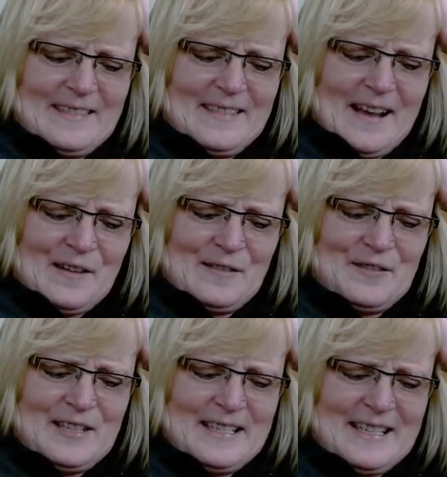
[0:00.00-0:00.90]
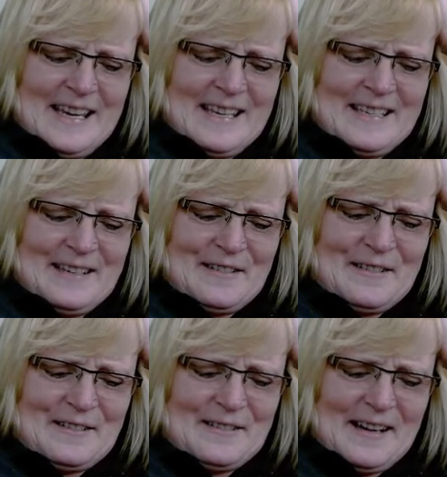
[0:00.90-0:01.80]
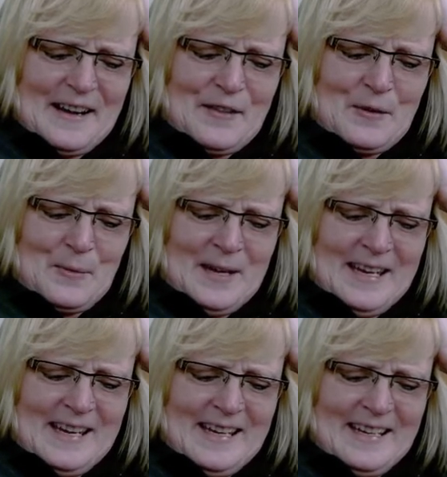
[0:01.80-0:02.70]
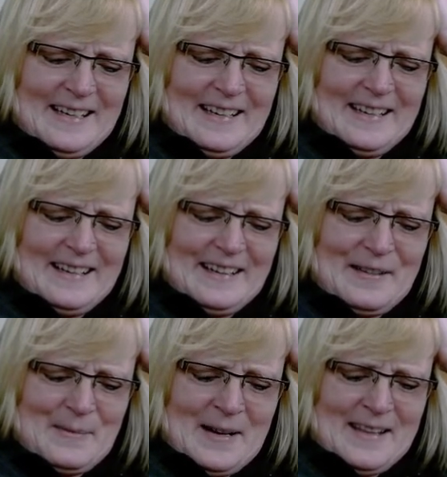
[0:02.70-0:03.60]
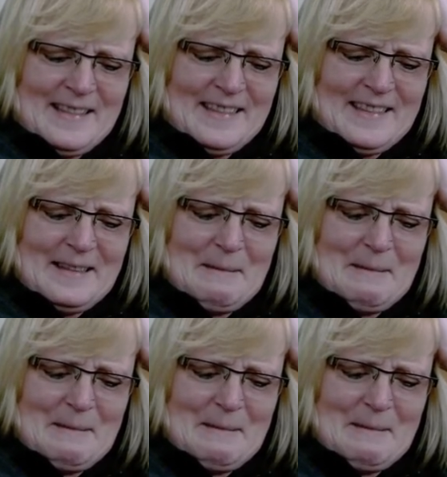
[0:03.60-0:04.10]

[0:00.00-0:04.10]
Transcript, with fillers: Now, if she stays here another week, another month,